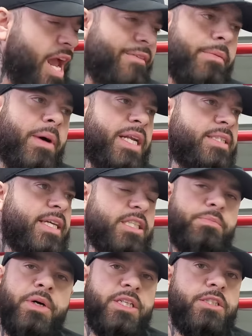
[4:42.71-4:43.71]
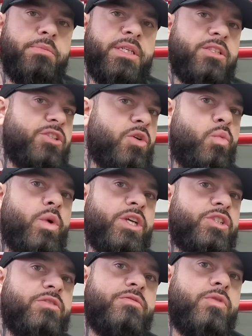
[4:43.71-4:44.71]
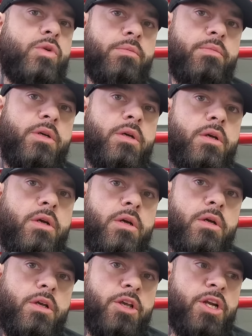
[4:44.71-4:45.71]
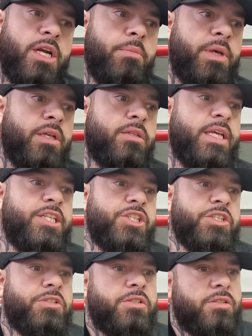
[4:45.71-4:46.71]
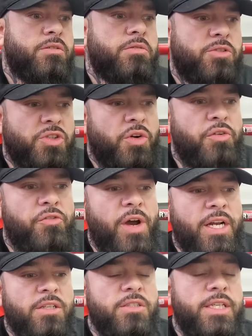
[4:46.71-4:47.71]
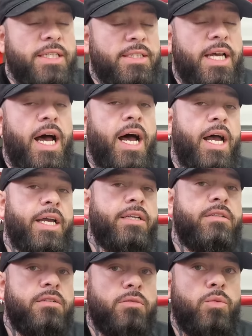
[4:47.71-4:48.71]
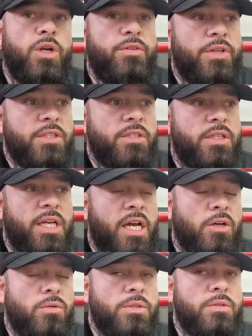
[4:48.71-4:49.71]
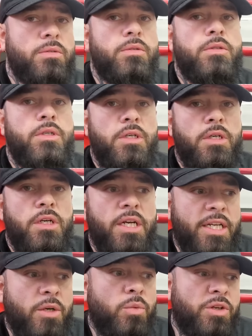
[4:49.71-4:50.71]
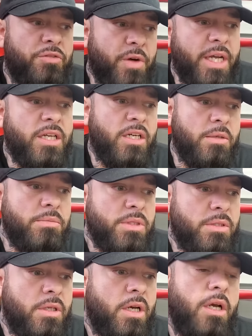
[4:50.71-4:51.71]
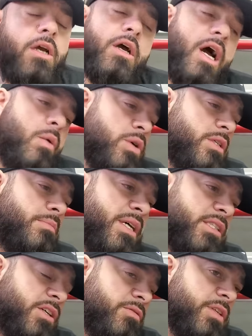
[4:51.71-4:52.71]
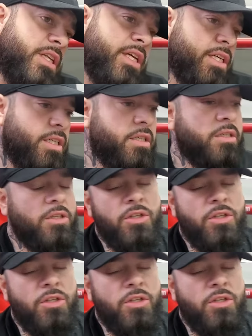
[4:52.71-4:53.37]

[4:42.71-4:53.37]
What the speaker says: Everybody takes punishment some way, some form. You know what I mean? Certain fighters tend to hide whatever it is that they got going on. And then when the fight comes, I wasn't myself today.